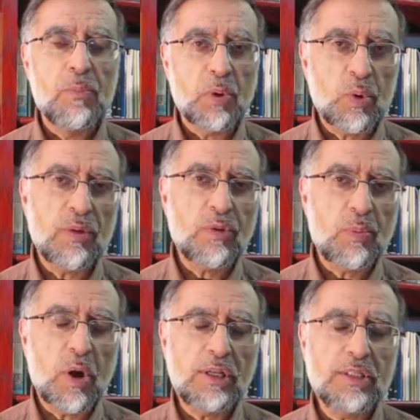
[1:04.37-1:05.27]
but one of the
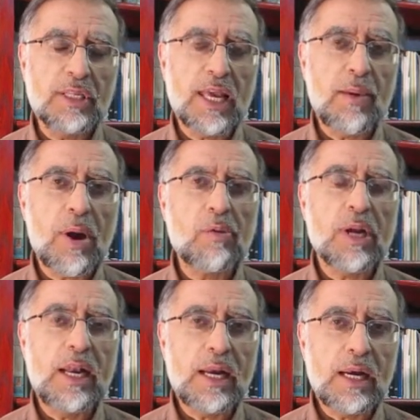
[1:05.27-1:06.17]
points that came out
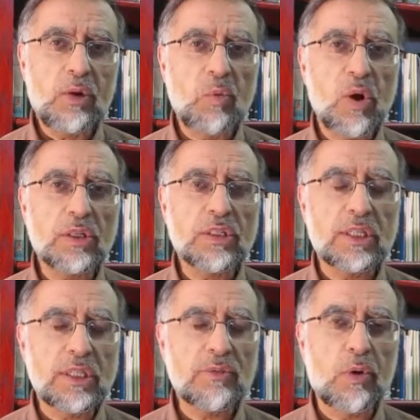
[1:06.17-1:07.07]
clearly was
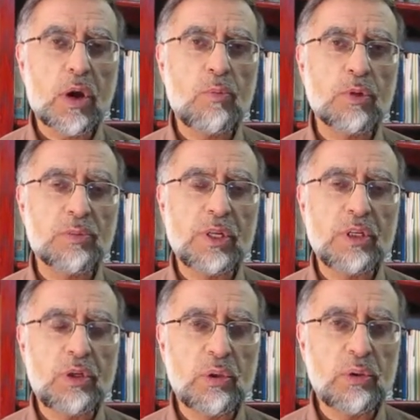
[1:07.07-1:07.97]
that this forum was
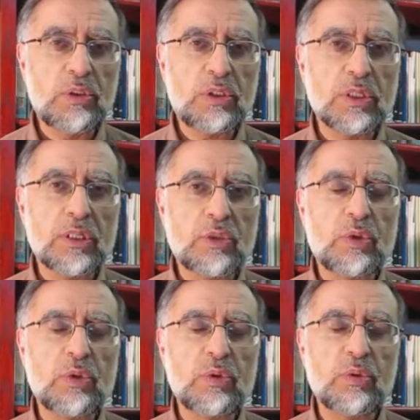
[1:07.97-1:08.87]
being used
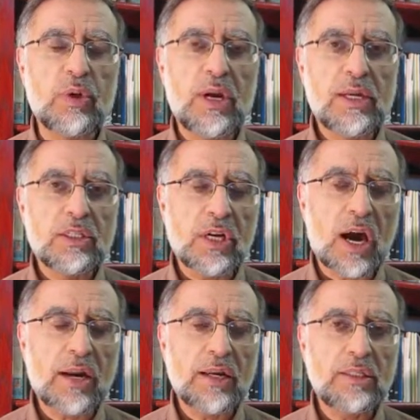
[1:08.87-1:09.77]
to
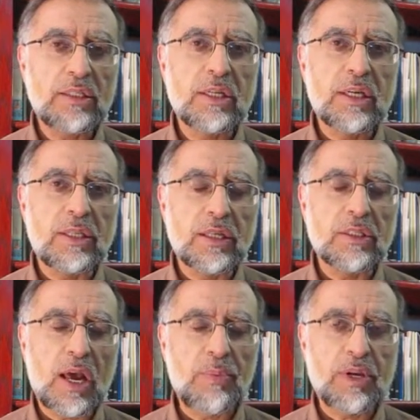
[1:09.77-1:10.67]
target the
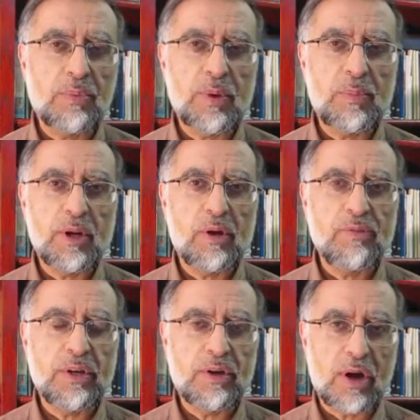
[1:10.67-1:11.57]
Islamic Republic
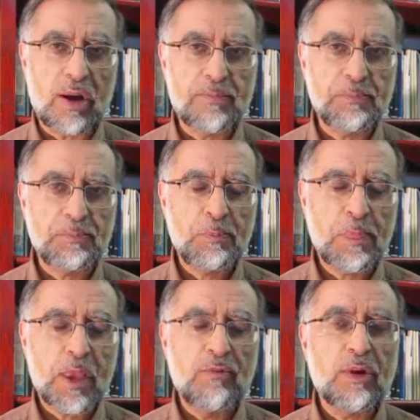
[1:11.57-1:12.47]
of Iran.
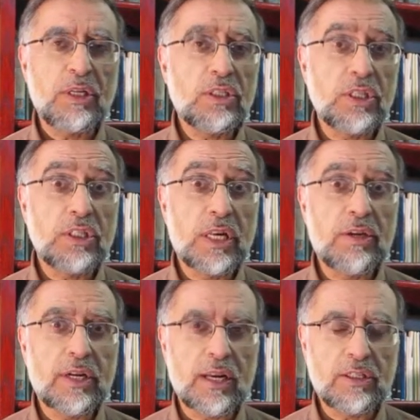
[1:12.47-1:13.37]
For instance,
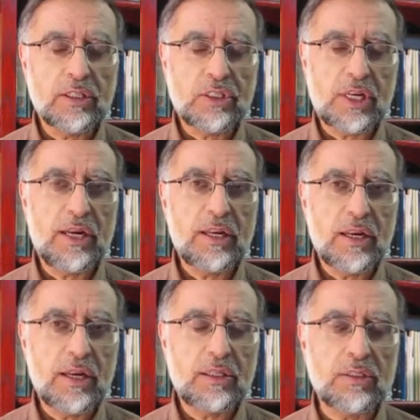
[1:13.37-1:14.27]
Hillary Clinton said
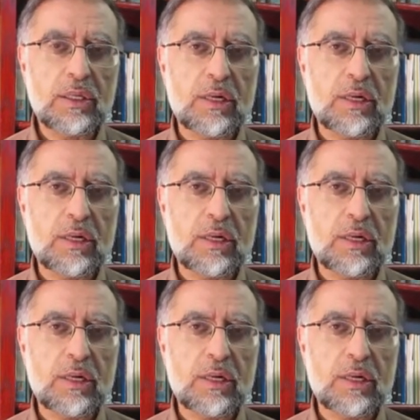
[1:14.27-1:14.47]
in her